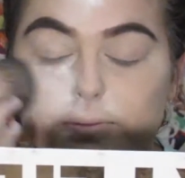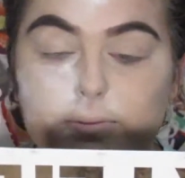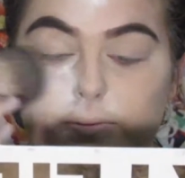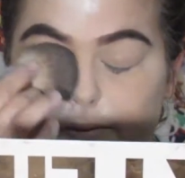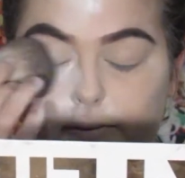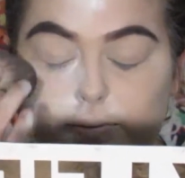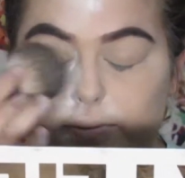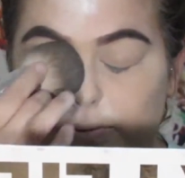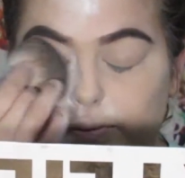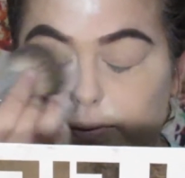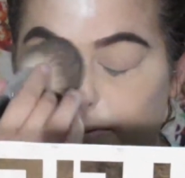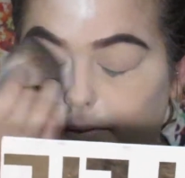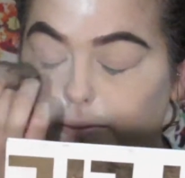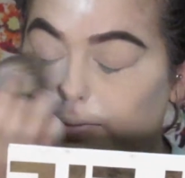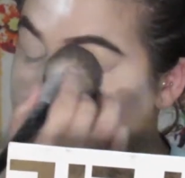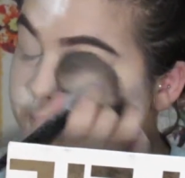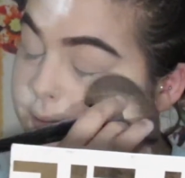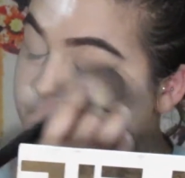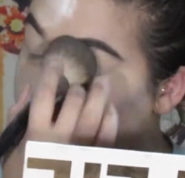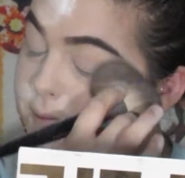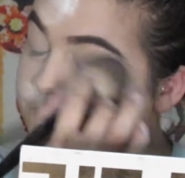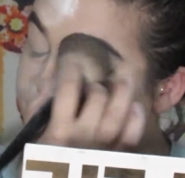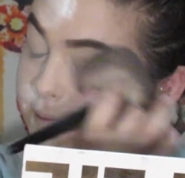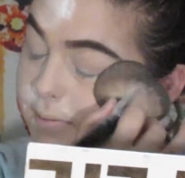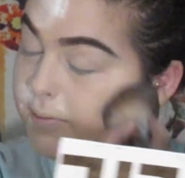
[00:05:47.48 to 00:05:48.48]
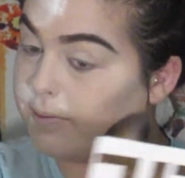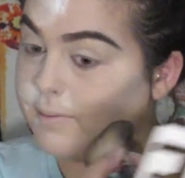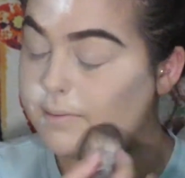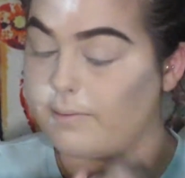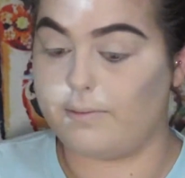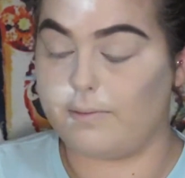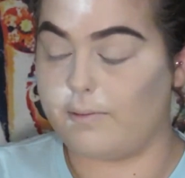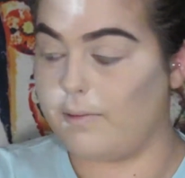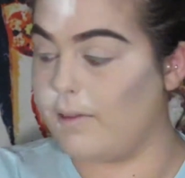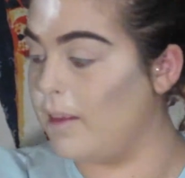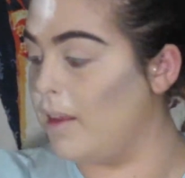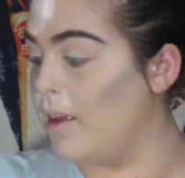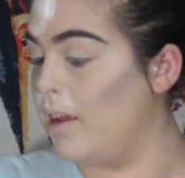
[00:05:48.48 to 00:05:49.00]
look. You're not really going to
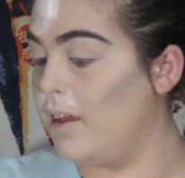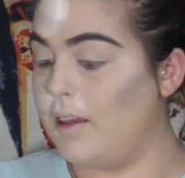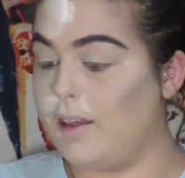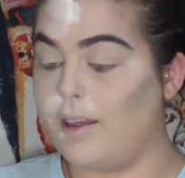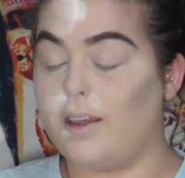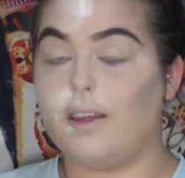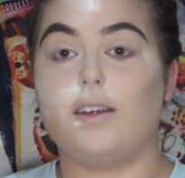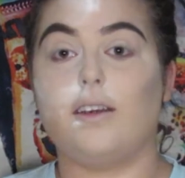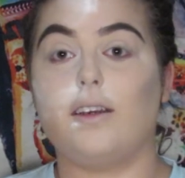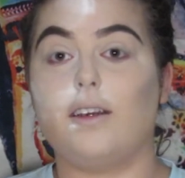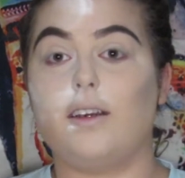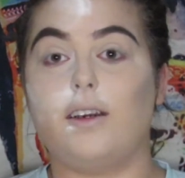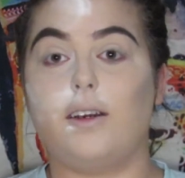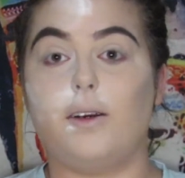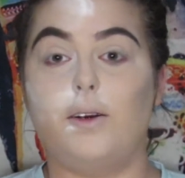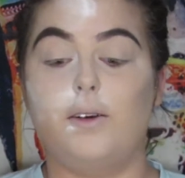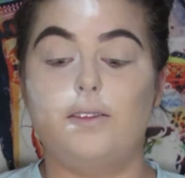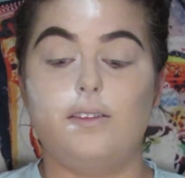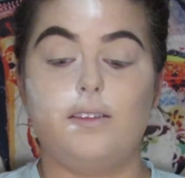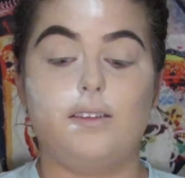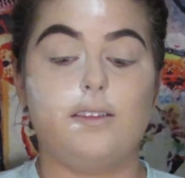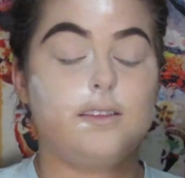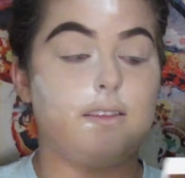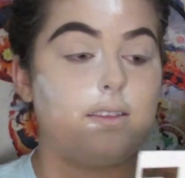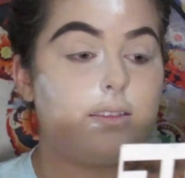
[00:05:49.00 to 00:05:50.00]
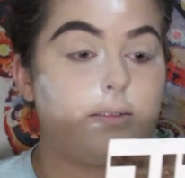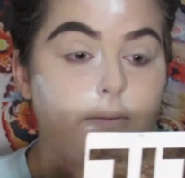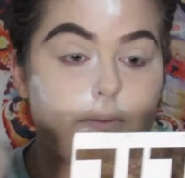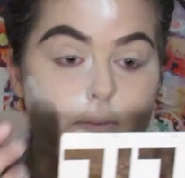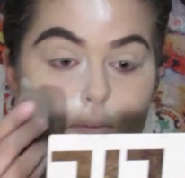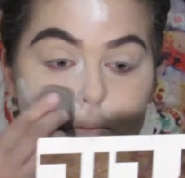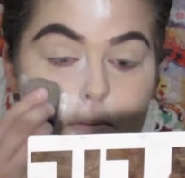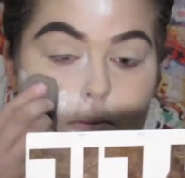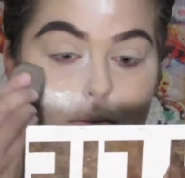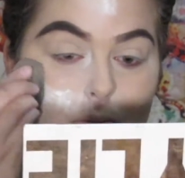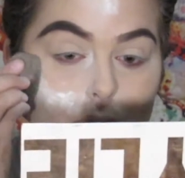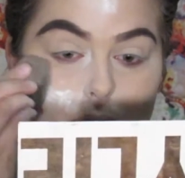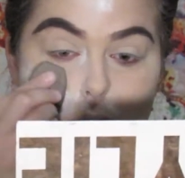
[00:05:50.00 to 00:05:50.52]
need that, and it's really
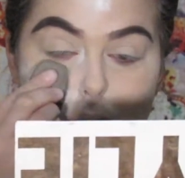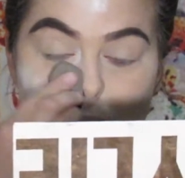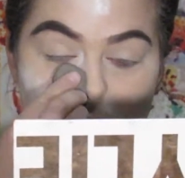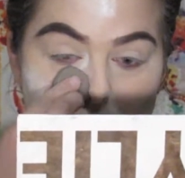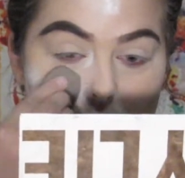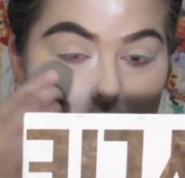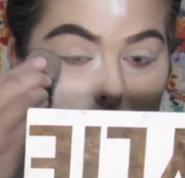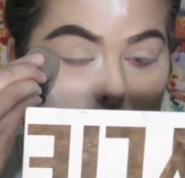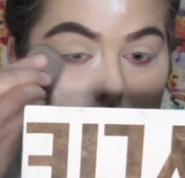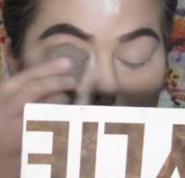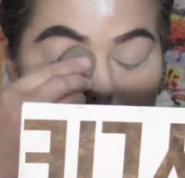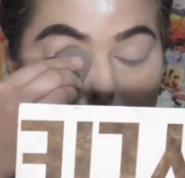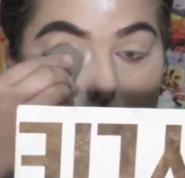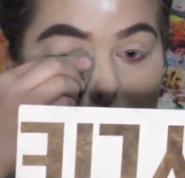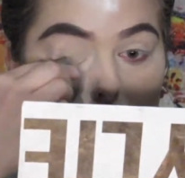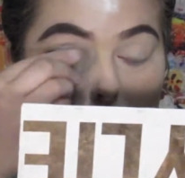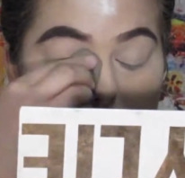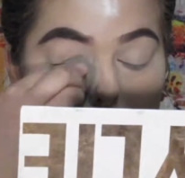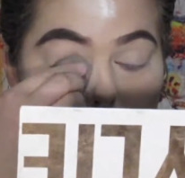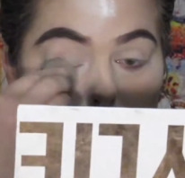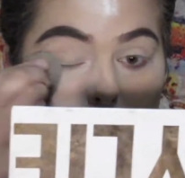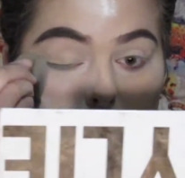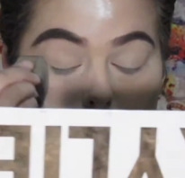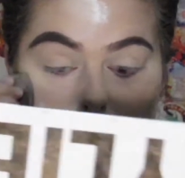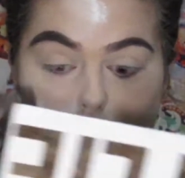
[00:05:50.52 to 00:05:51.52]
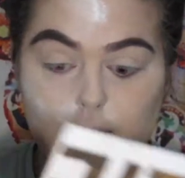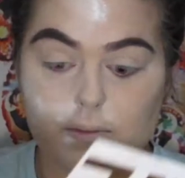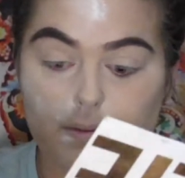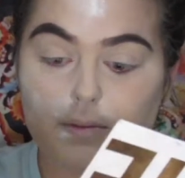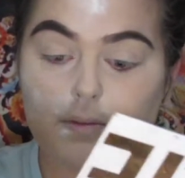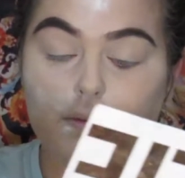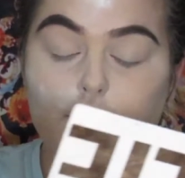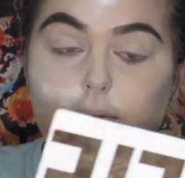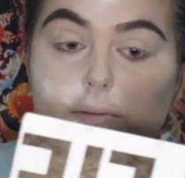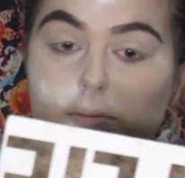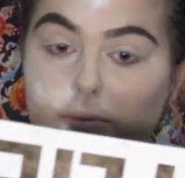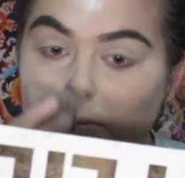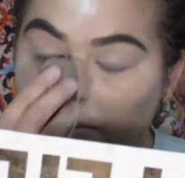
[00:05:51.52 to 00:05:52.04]
white, so it's going to add that kind of
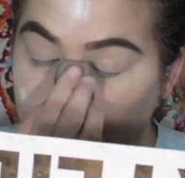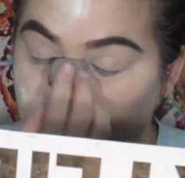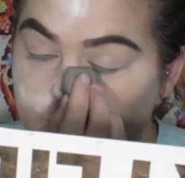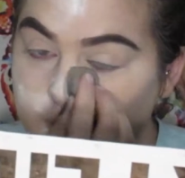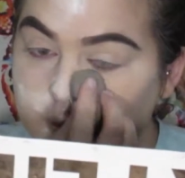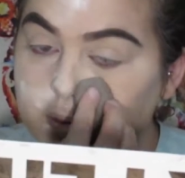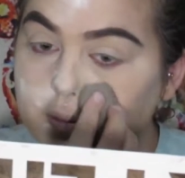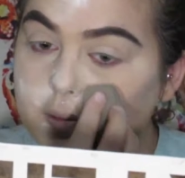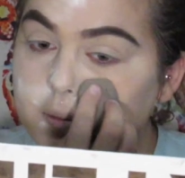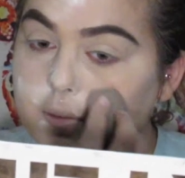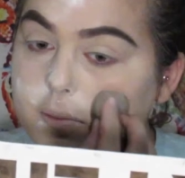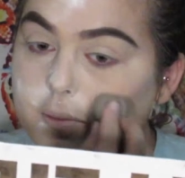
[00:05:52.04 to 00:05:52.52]
dead look to your